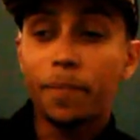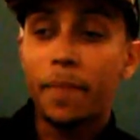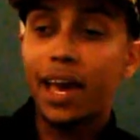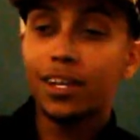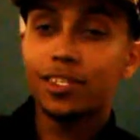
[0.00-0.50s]

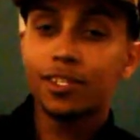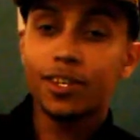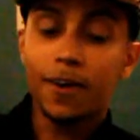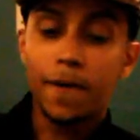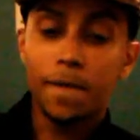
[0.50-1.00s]
managed
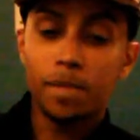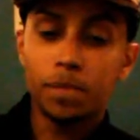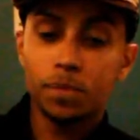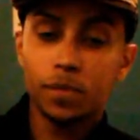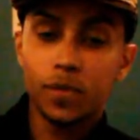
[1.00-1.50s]
to
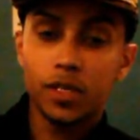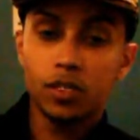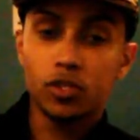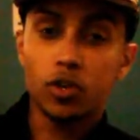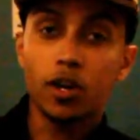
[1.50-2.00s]

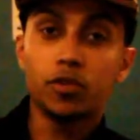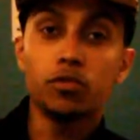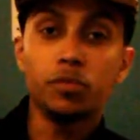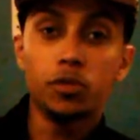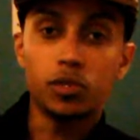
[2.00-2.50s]
start
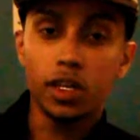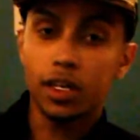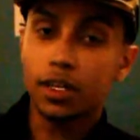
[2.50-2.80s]
doing music,